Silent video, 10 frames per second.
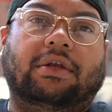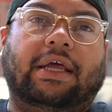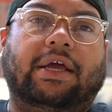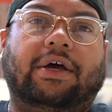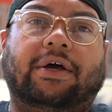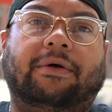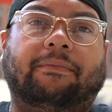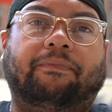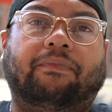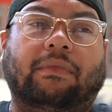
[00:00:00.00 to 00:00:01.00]
They
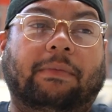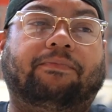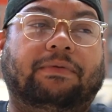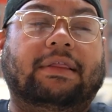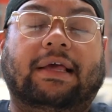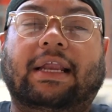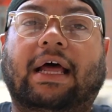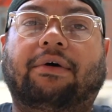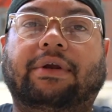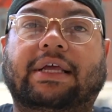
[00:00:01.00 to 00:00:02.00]
tell it
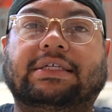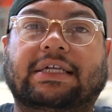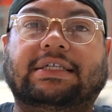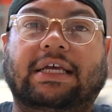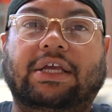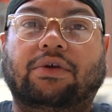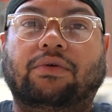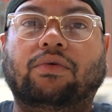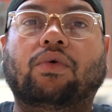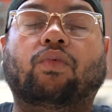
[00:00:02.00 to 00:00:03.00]
how it is, and they tell you
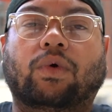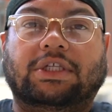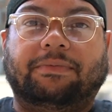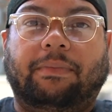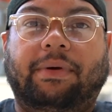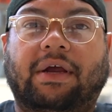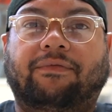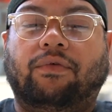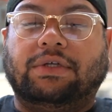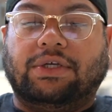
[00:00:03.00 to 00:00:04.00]
what to prepare for.